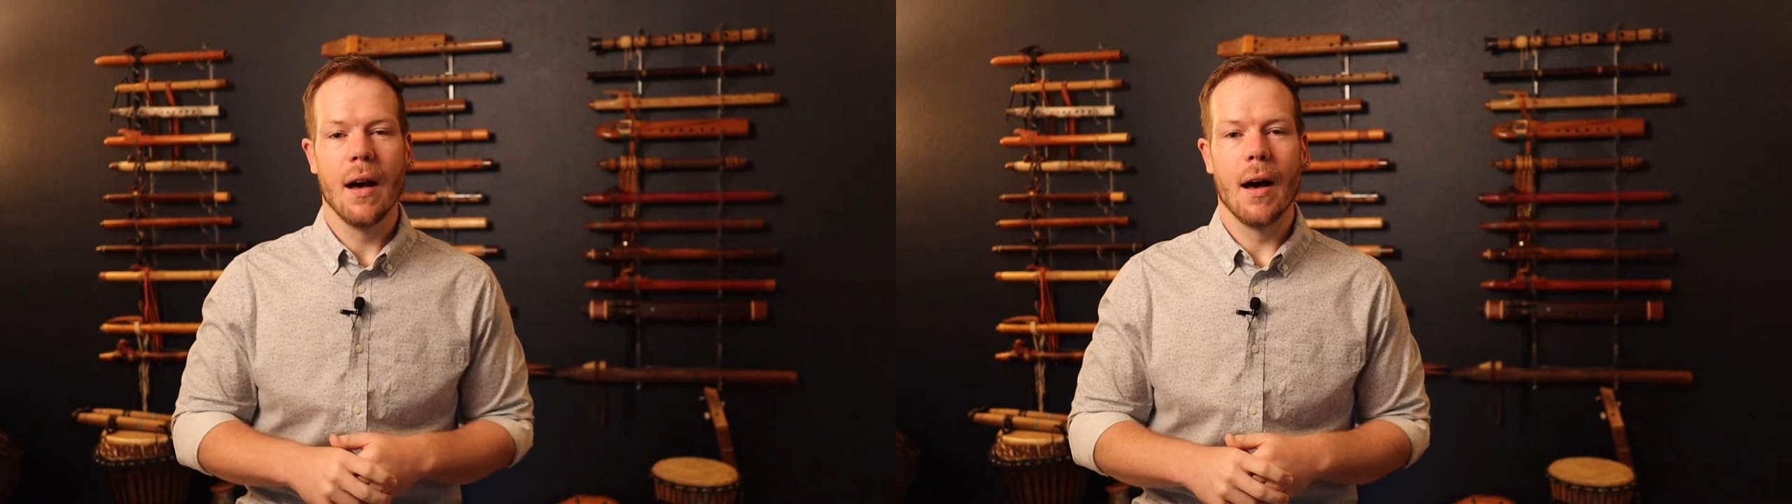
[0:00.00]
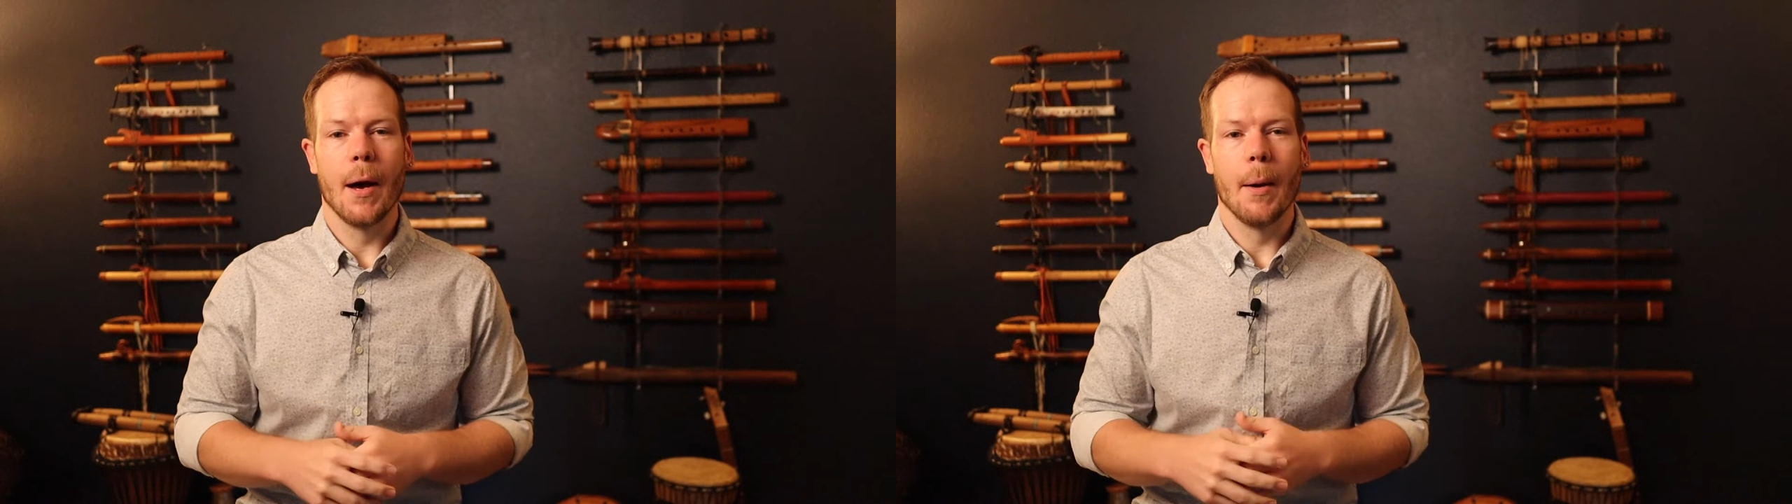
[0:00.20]

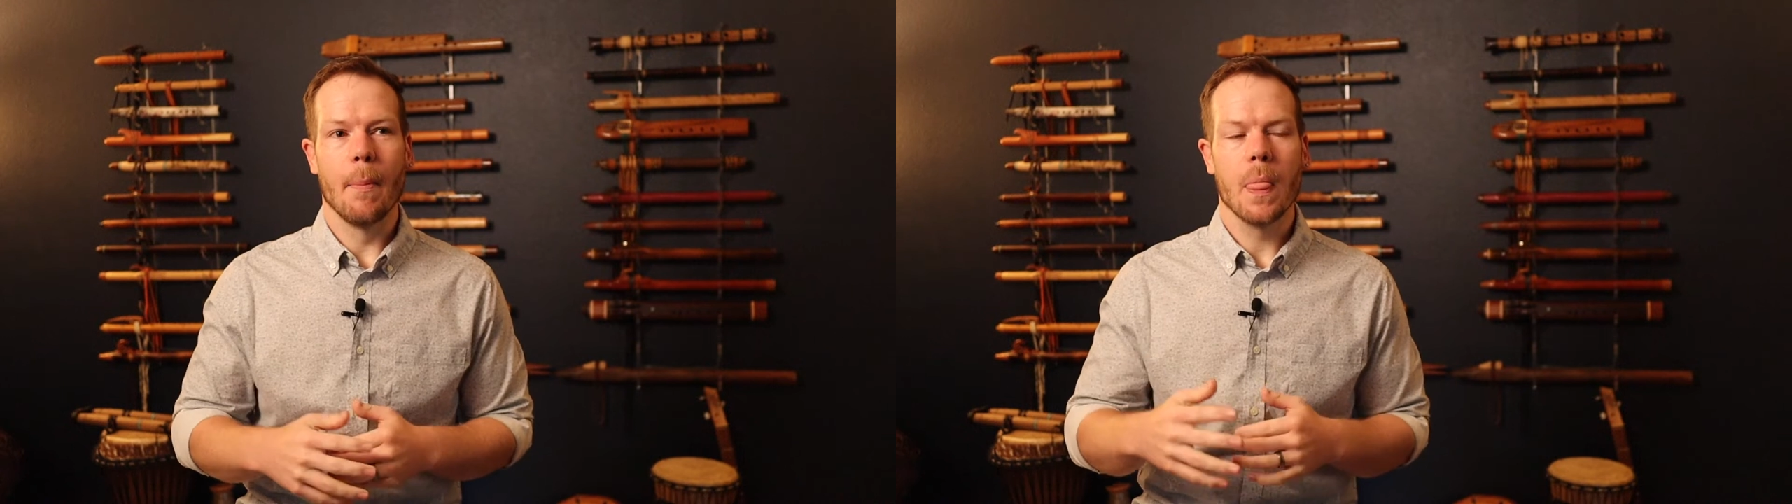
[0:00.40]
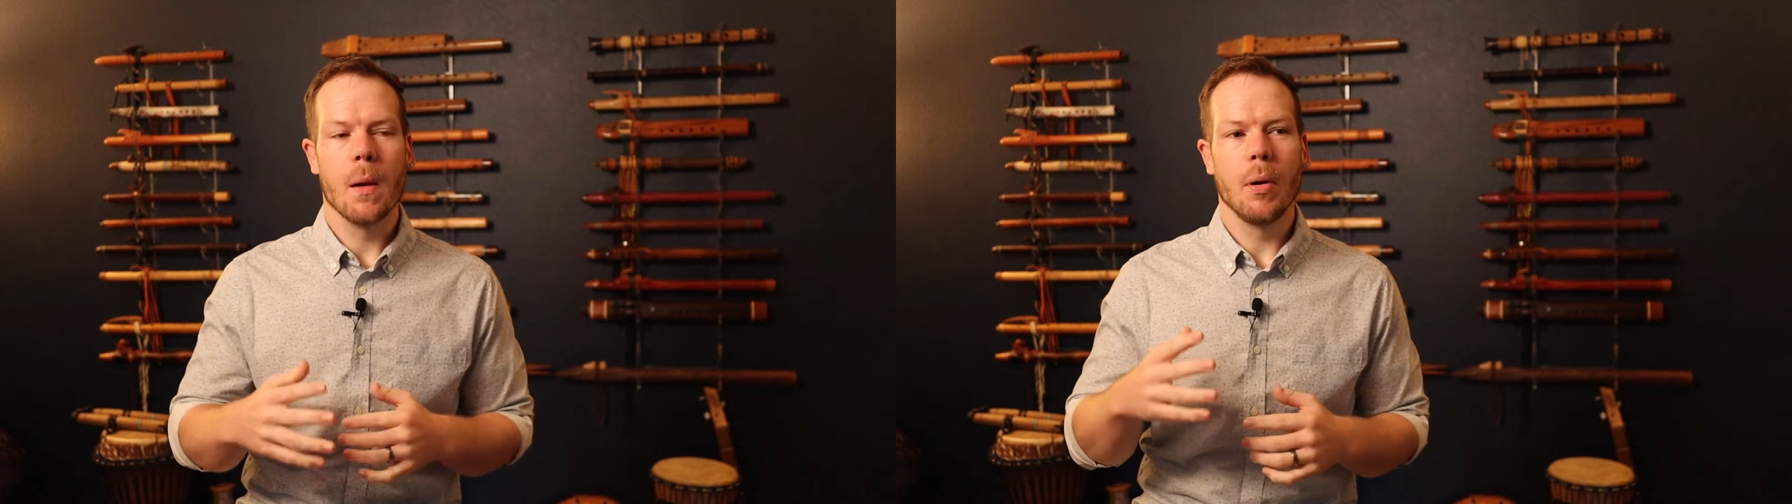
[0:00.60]

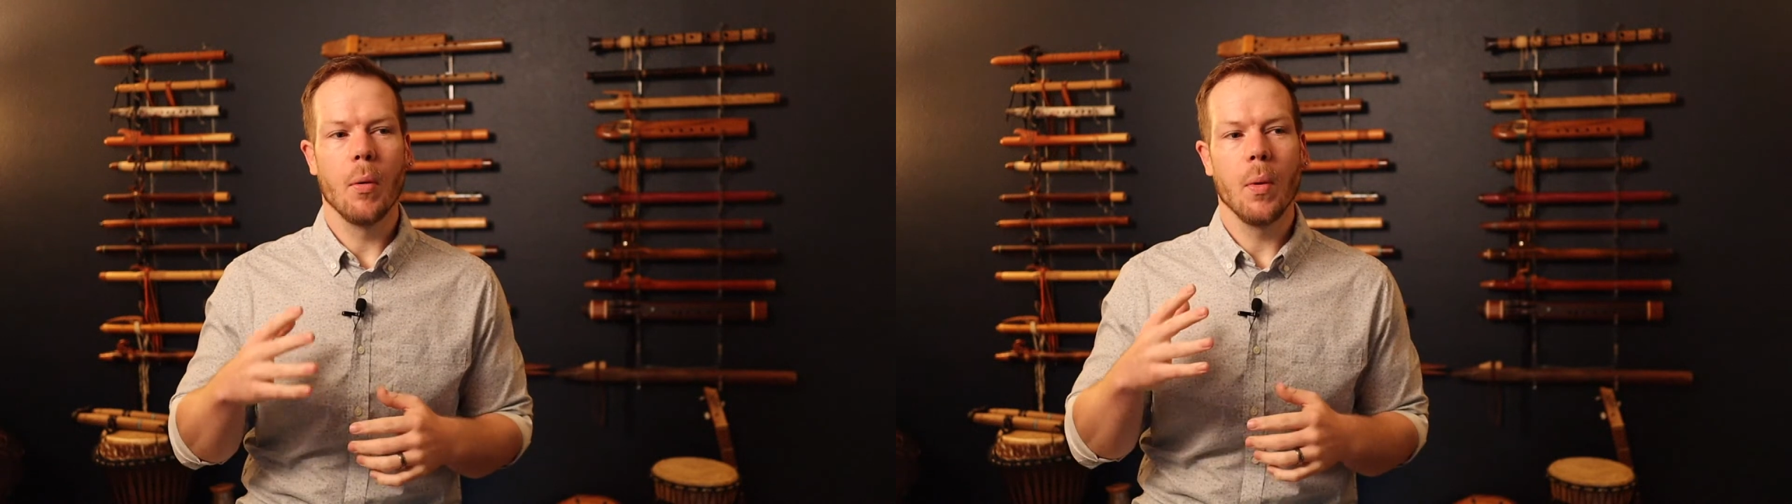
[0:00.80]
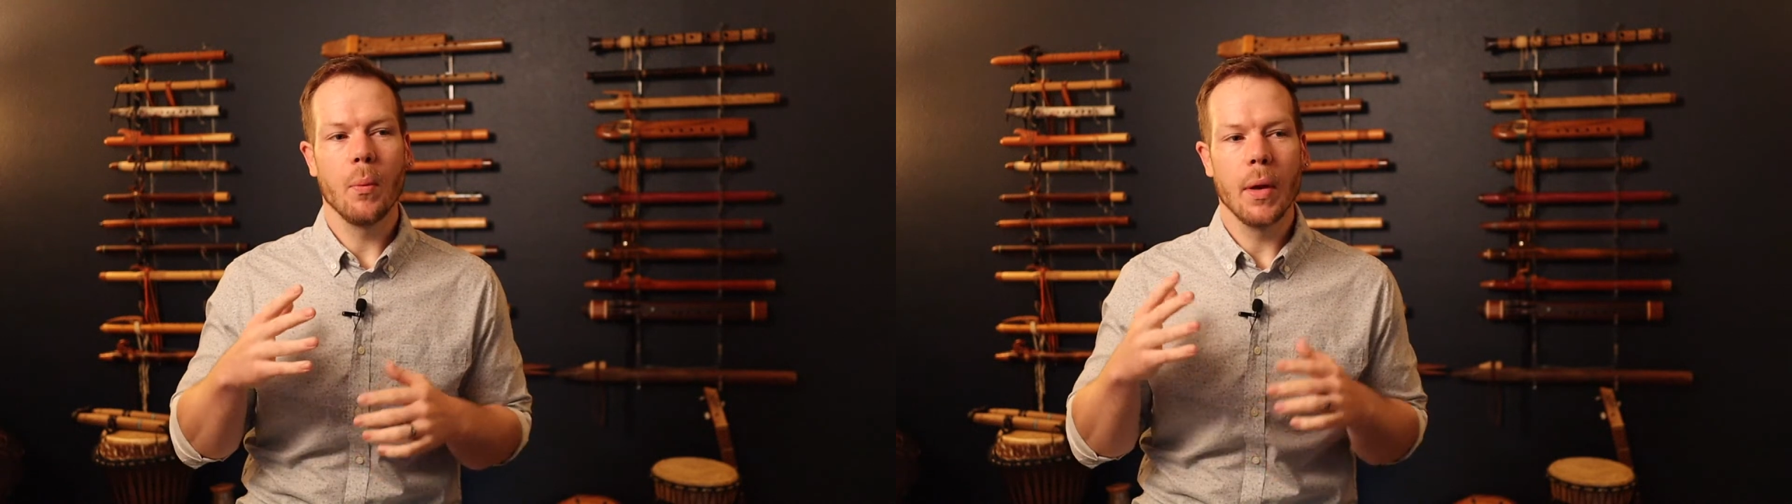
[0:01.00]
But
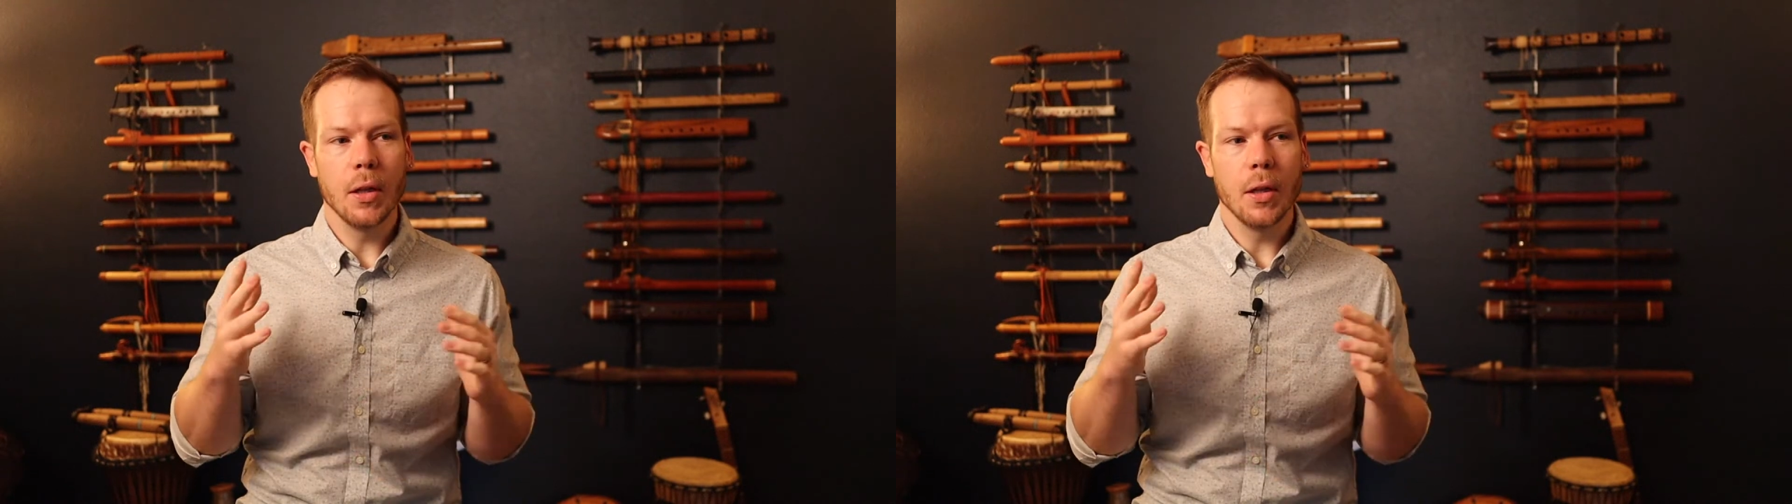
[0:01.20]
when we